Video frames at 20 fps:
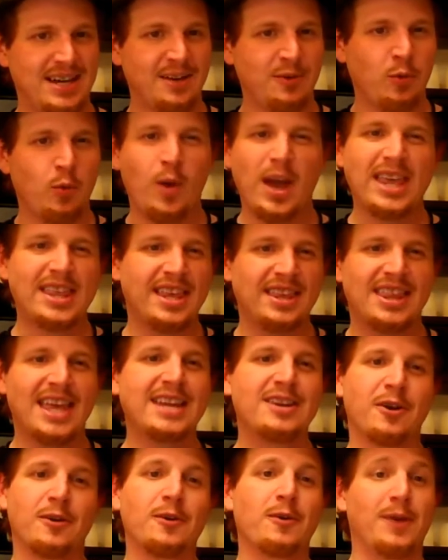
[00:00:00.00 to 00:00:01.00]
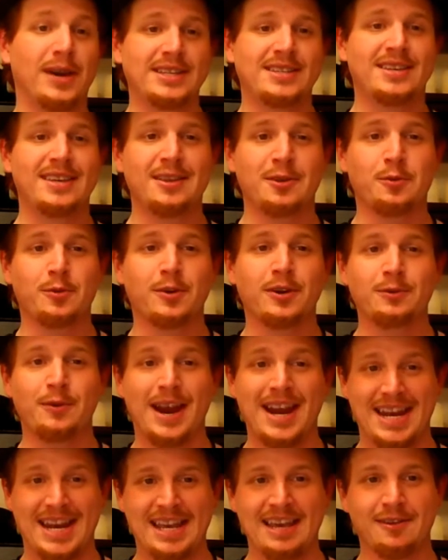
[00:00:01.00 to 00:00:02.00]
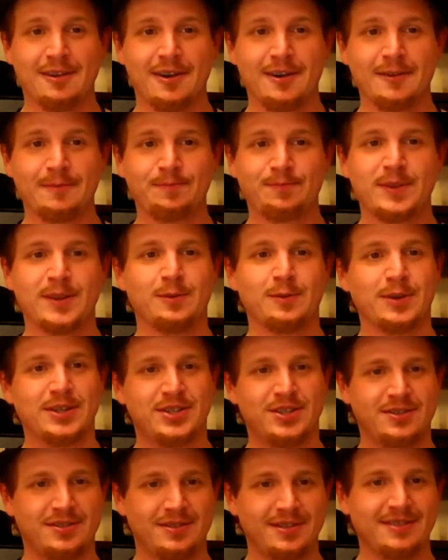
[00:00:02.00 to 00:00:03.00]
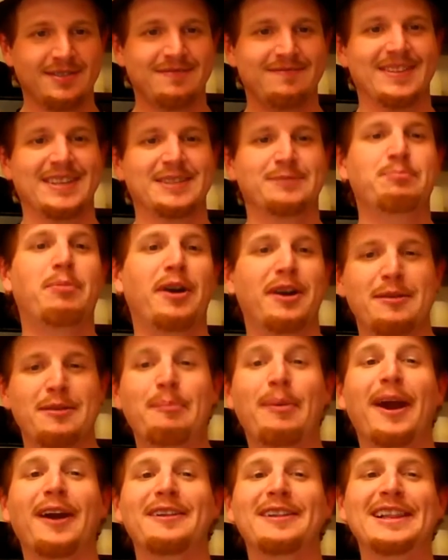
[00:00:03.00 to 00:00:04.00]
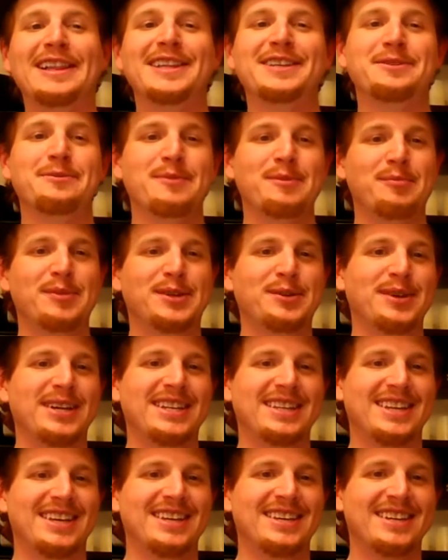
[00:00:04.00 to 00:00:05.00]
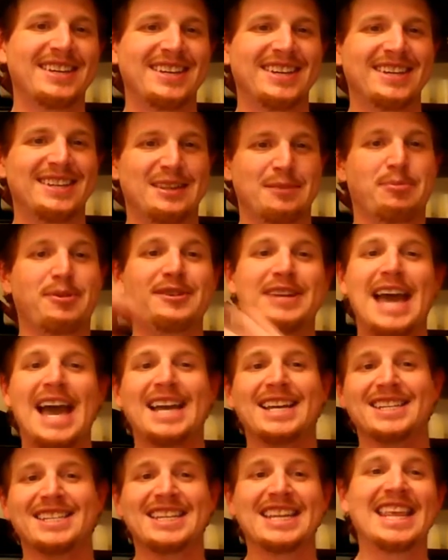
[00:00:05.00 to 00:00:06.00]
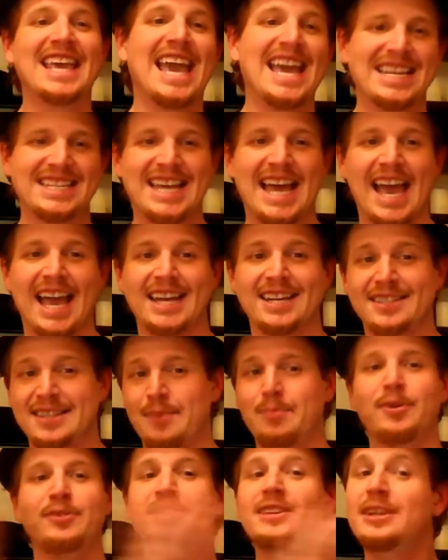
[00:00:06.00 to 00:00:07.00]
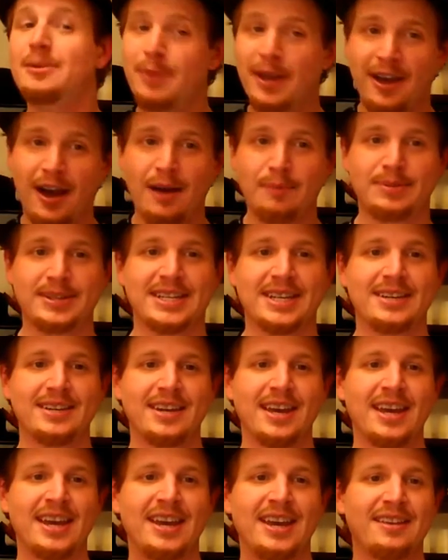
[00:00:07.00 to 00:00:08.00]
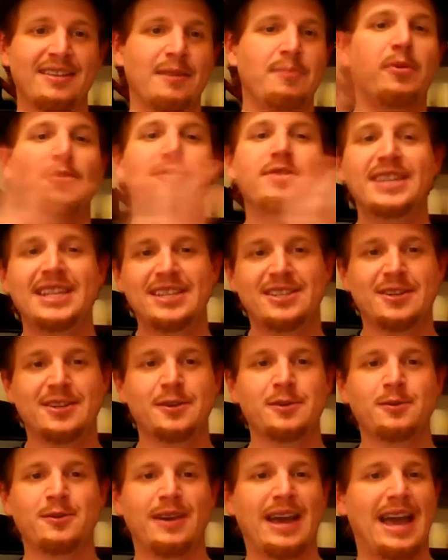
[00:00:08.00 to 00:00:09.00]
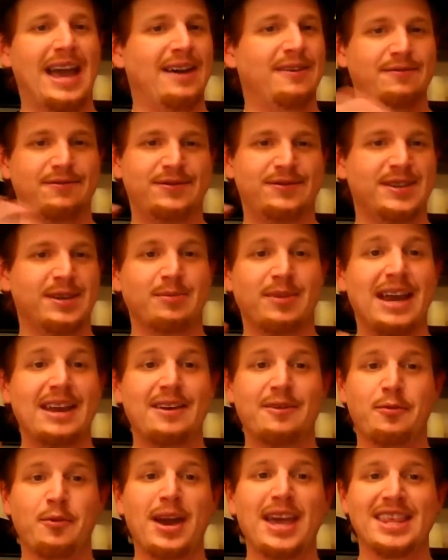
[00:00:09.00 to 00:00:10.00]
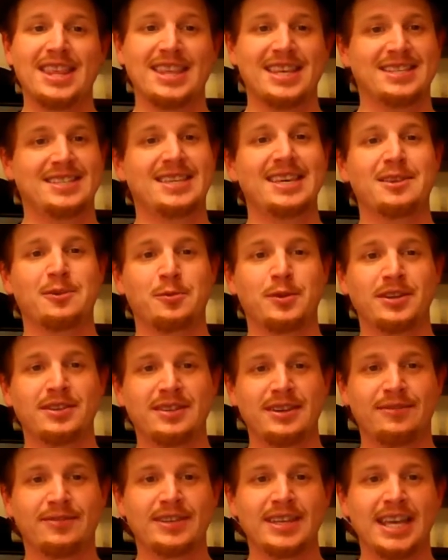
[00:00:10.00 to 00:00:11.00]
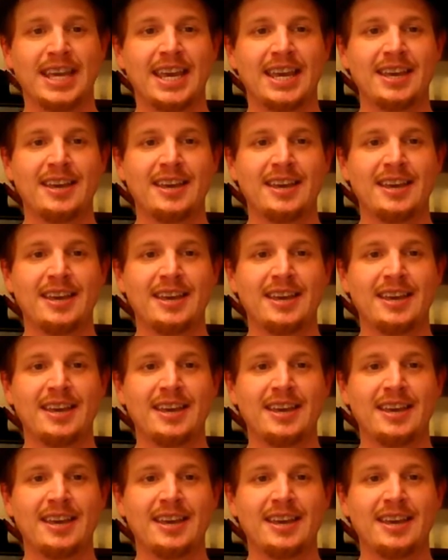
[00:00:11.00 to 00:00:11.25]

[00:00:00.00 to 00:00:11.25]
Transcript: way that they don't quite see the world right either, which is part of the parallelism in between the, the protagonist and the antagonist. They both need to be competent. They both need to have some kind of way that they see the world differently.